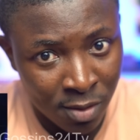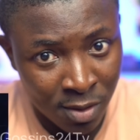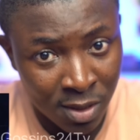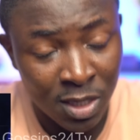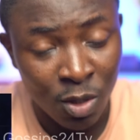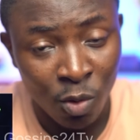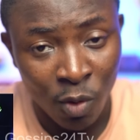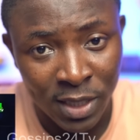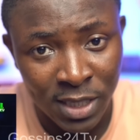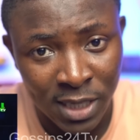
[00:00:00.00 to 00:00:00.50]

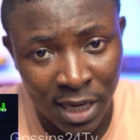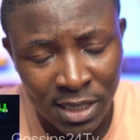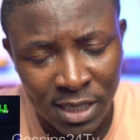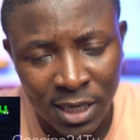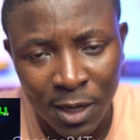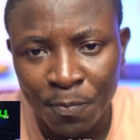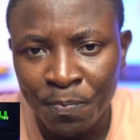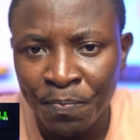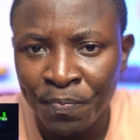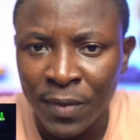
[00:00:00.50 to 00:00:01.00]
So what I
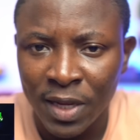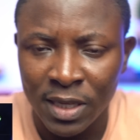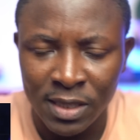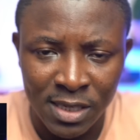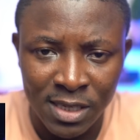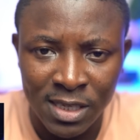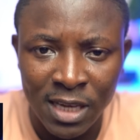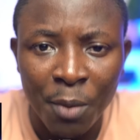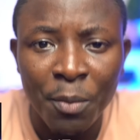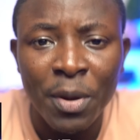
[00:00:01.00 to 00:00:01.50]
say,
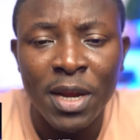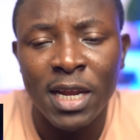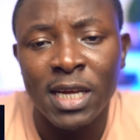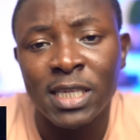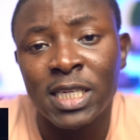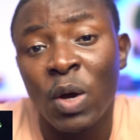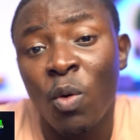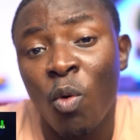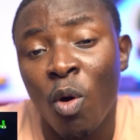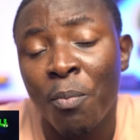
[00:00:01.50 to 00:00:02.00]
into some media,
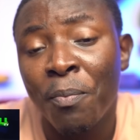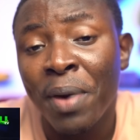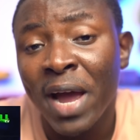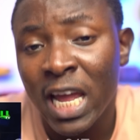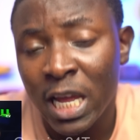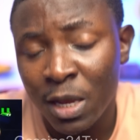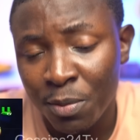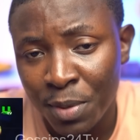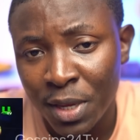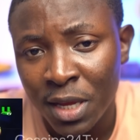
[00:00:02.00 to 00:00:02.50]
so won't
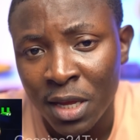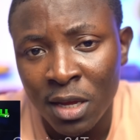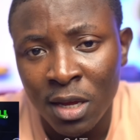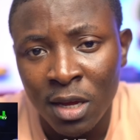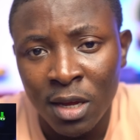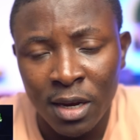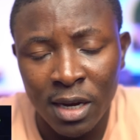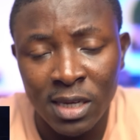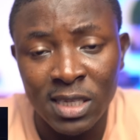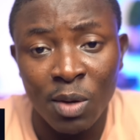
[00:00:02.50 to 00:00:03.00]
pay be,
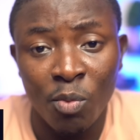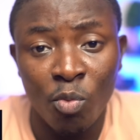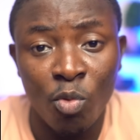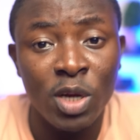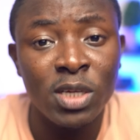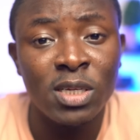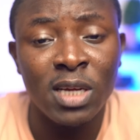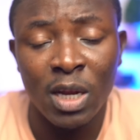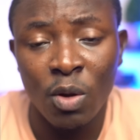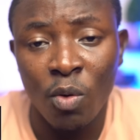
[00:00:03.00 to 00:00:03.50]
not some
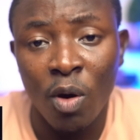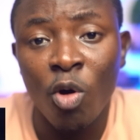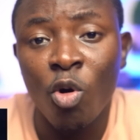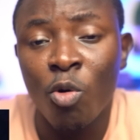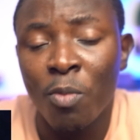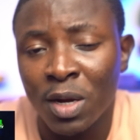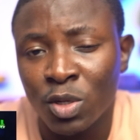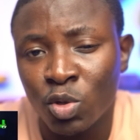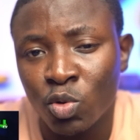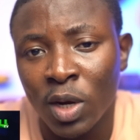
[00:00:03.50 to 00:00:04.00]
wish at the
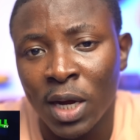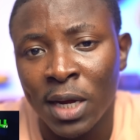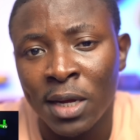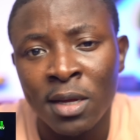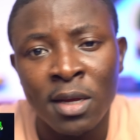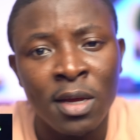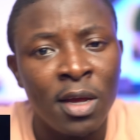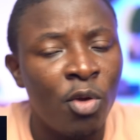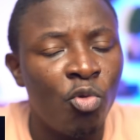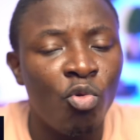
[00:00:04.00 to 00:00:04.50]
Wakumaswa,
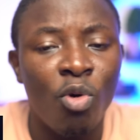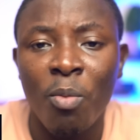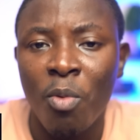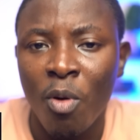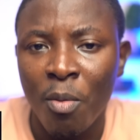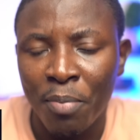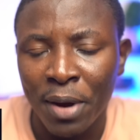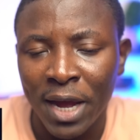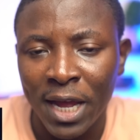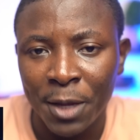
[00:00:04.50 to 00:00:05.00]
no
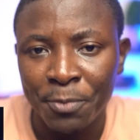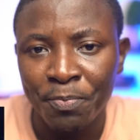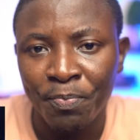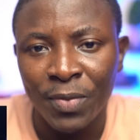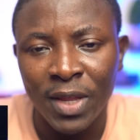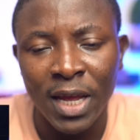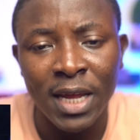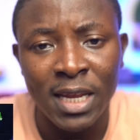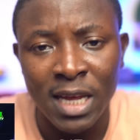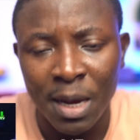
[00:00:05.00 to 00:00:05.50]
one pay
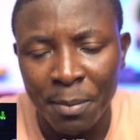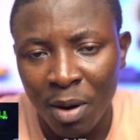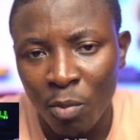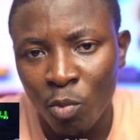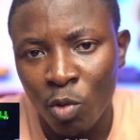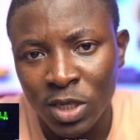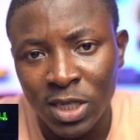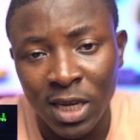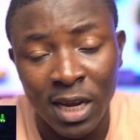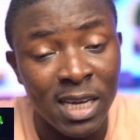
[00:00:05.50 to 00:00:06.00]
at the
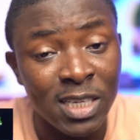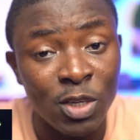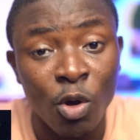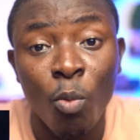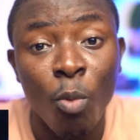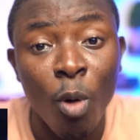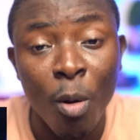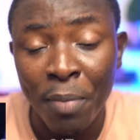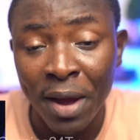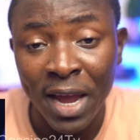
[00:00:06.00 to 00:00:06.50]
Amamuisha, and I saw
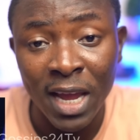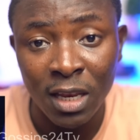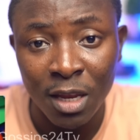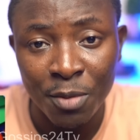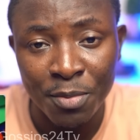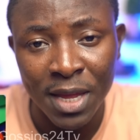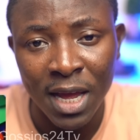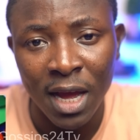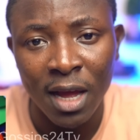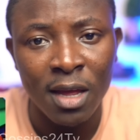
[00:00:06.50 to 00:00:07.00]
one pay in
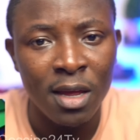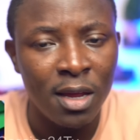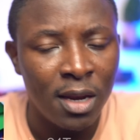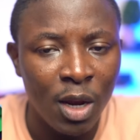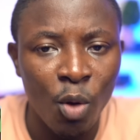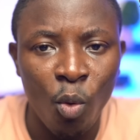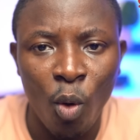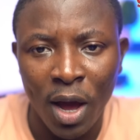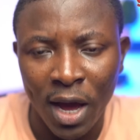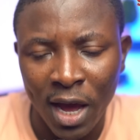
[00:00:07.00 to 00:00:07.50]
Libya,
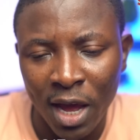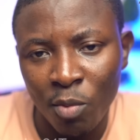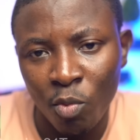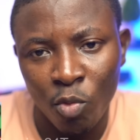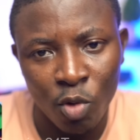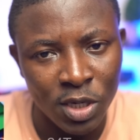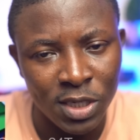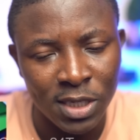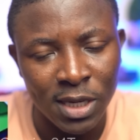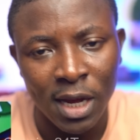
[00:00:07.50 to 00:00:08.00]
no Wakai
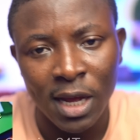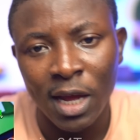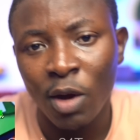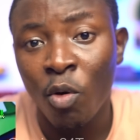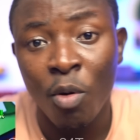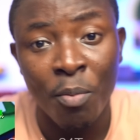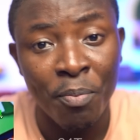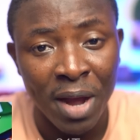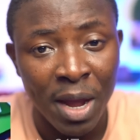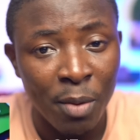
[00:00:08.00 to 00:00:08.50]
Moesha, a
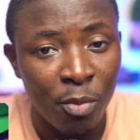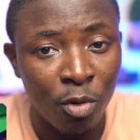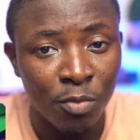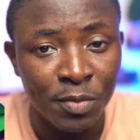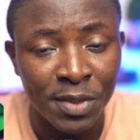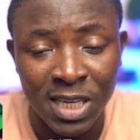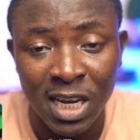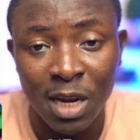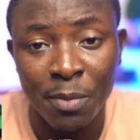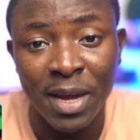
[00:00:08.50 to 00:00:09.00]
one pie boom,
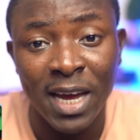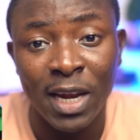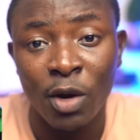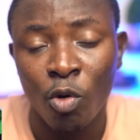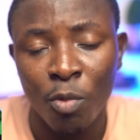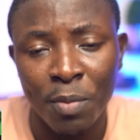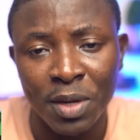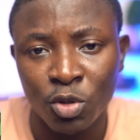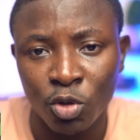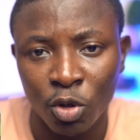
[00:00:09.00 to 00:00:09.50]
Sinebea and
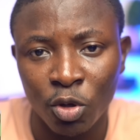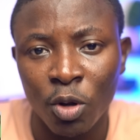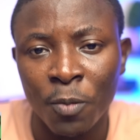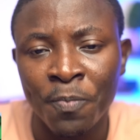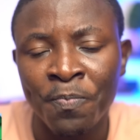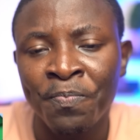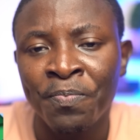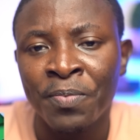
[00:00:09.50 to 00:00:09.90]
Hobertono.